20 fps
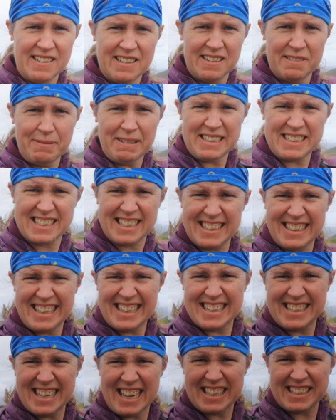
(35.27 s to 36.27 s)
basically
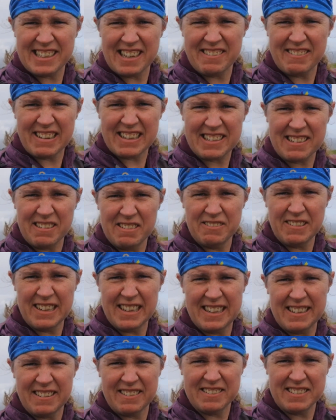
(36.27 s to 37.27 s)
in that
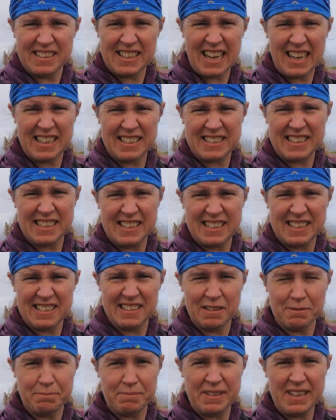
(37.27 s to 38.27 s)
over onto that
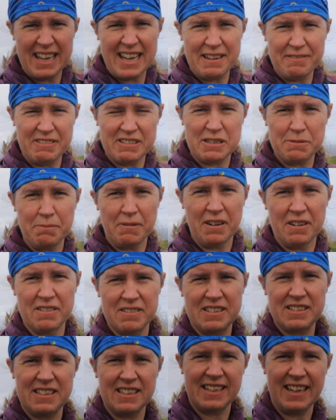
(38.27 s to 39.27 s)
lump there, which
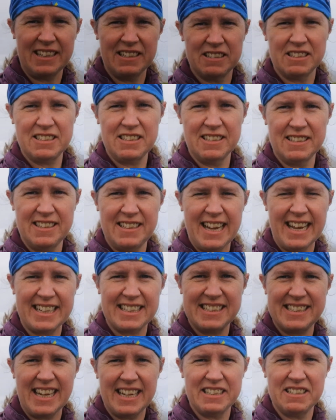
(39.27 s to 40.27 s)
marks the kind of southern
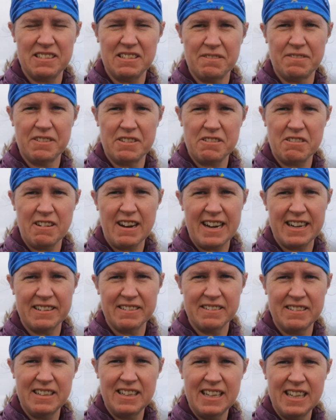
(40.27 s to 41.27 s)
extent of the
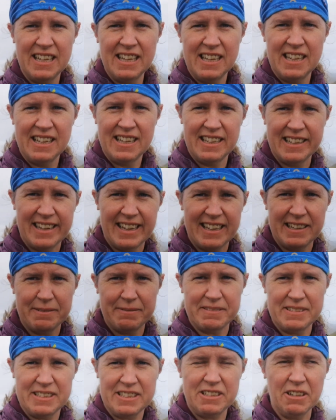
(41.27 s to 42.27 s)
trail.
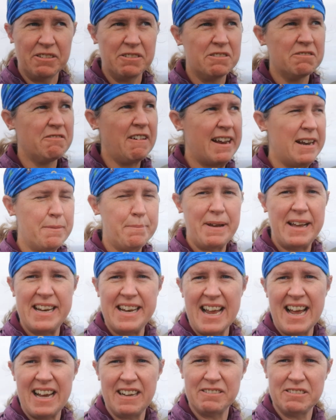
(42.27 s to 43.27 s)
It's starting to rain a bit
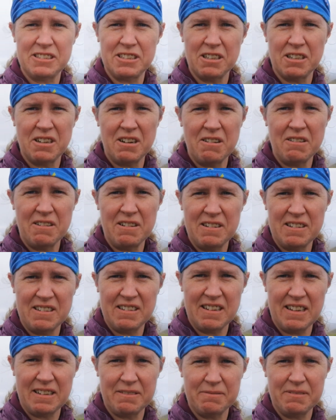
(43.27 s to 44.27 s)
now, so
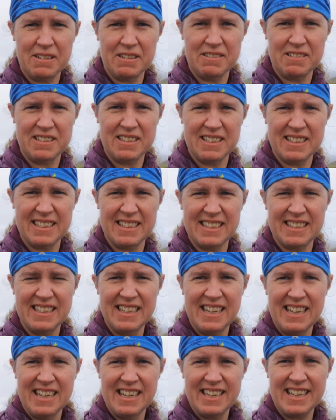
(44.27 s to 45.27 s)
I'm going to
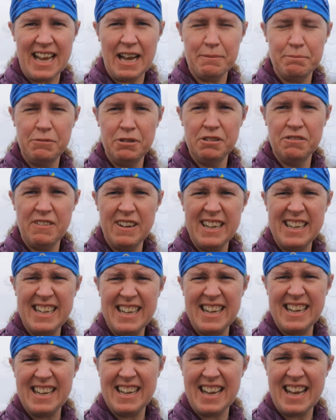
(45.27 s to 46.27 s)
get
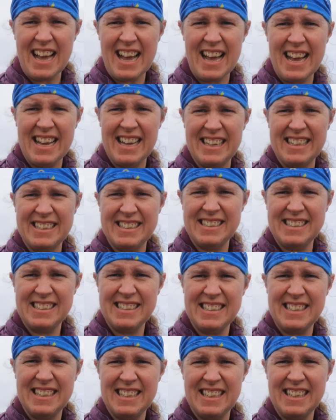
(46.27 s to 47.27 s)
moving
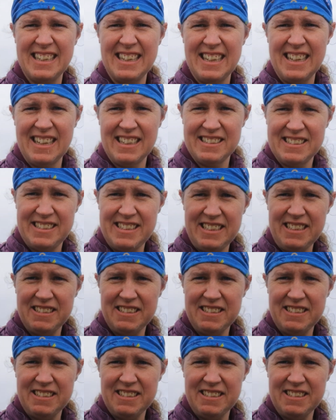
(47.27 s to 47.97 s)
and see you